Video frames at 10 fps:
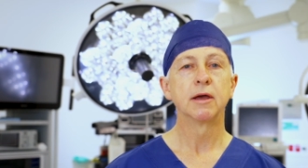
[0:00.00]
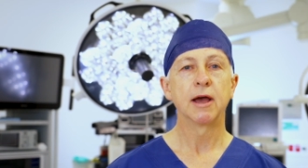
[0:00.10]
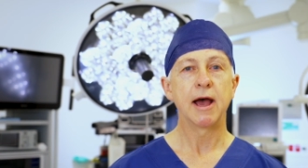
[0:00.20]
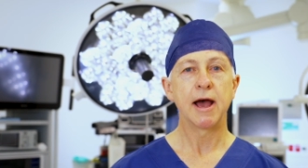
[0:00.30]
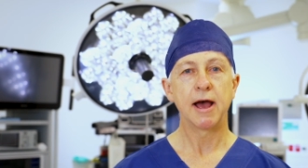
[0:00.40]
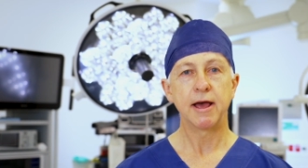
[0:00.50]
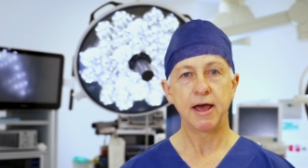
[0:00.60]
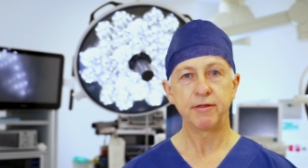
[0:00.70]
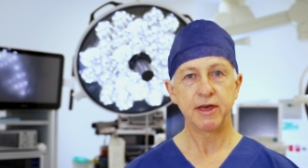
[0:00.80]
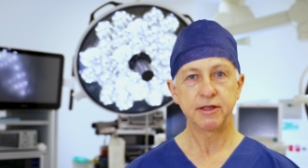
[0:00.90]

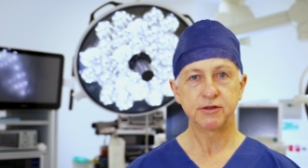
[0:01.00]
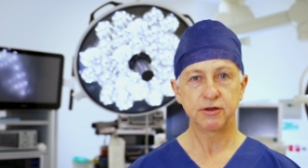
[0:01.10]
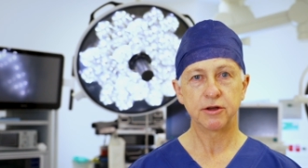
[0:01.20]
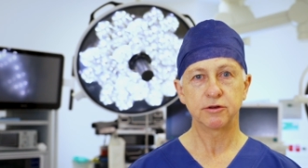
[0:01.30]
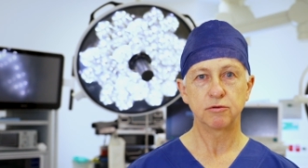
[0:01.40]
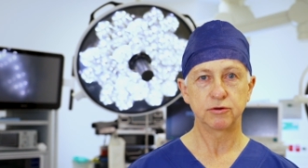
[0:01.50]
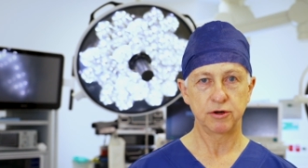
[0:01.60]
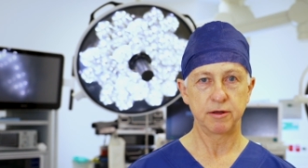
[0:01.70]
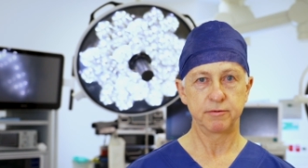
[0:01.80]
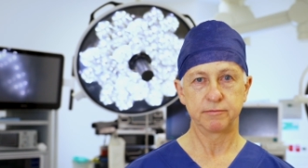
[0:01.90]
and then surgical
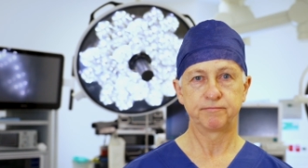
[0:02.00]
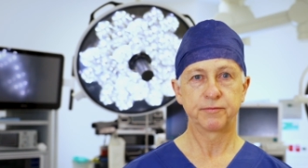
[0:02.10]
treatment.